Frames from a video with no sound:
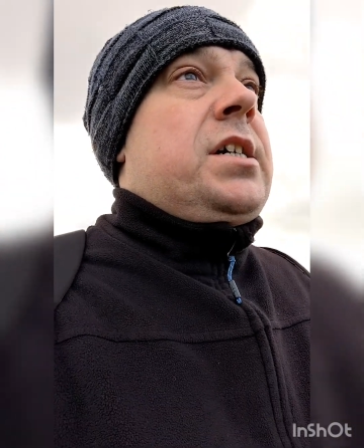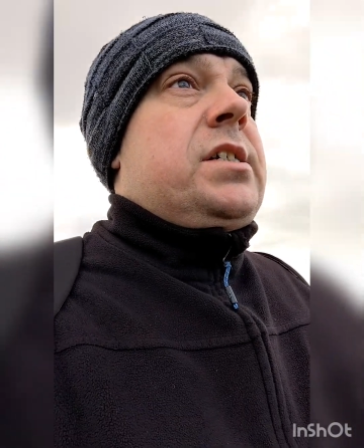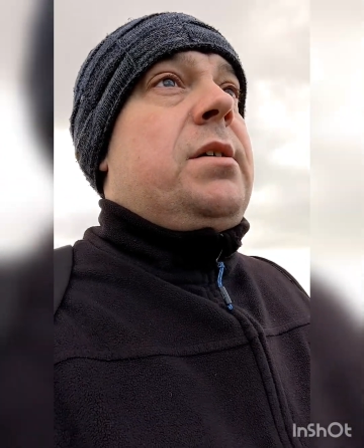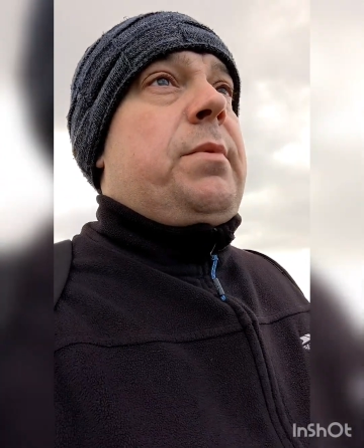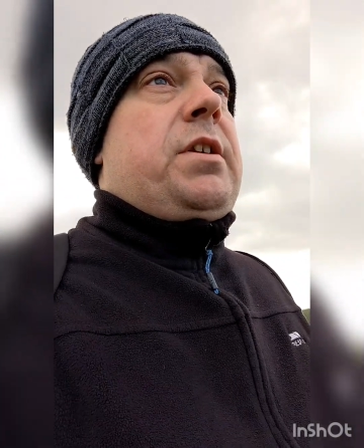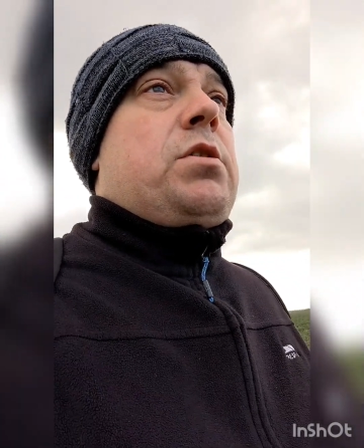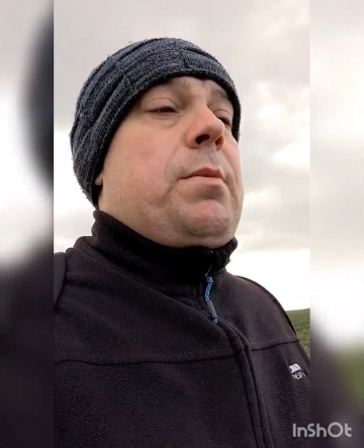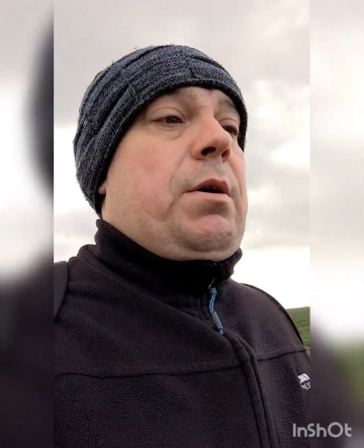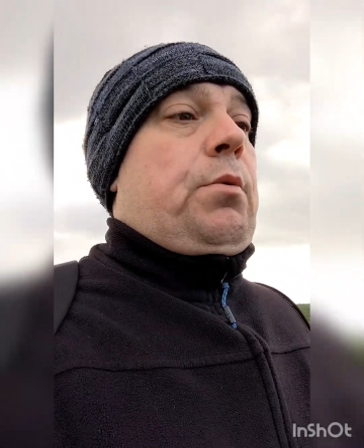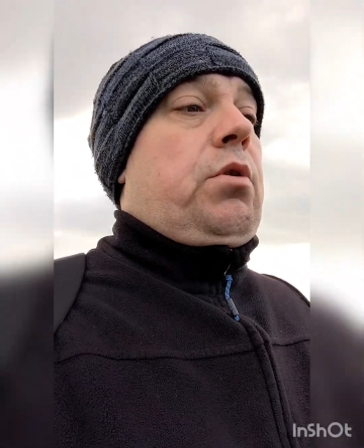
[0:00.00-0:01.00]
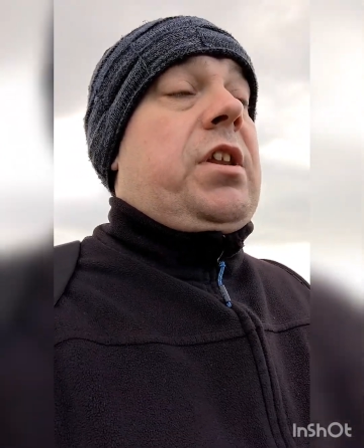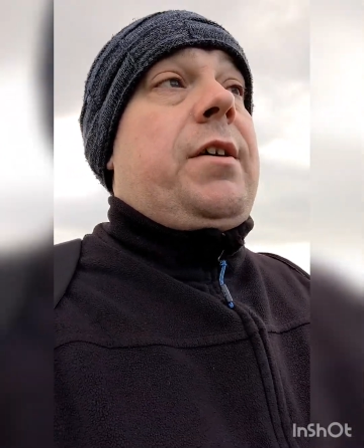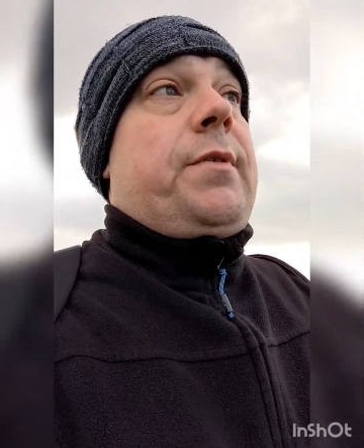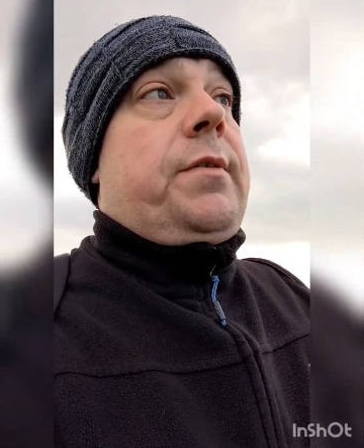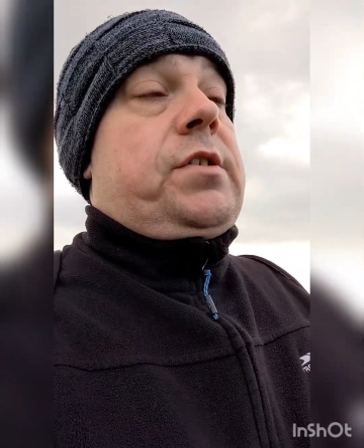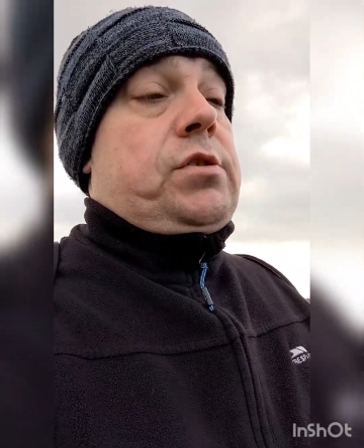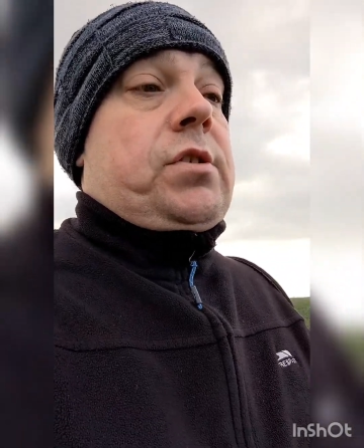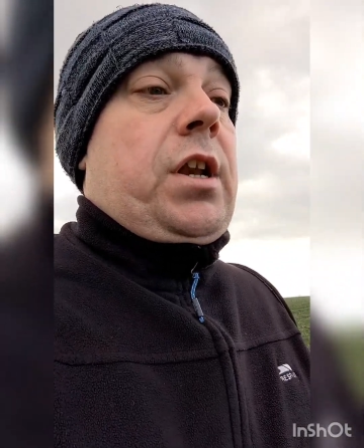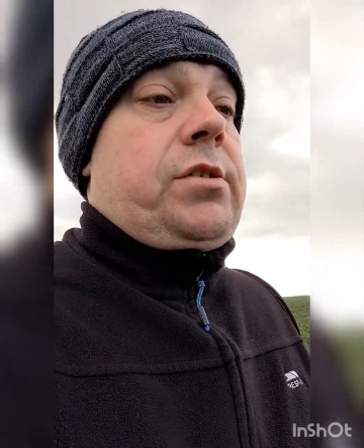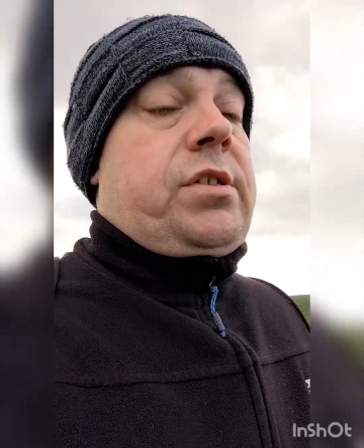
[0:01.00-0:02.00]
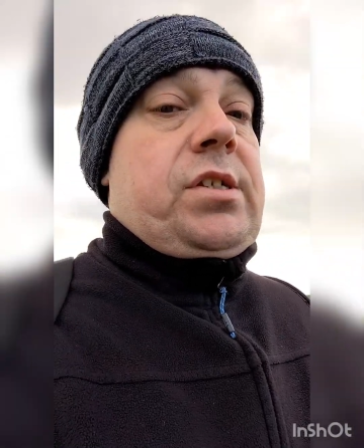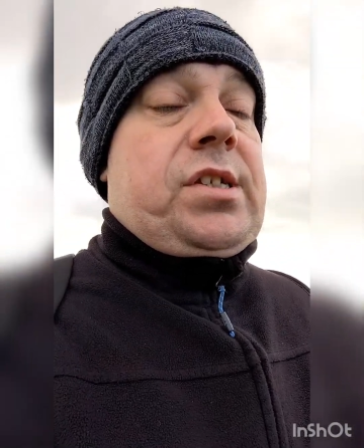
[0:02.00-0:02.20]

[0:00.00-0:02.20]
So when you come out walking, even if it's just close to the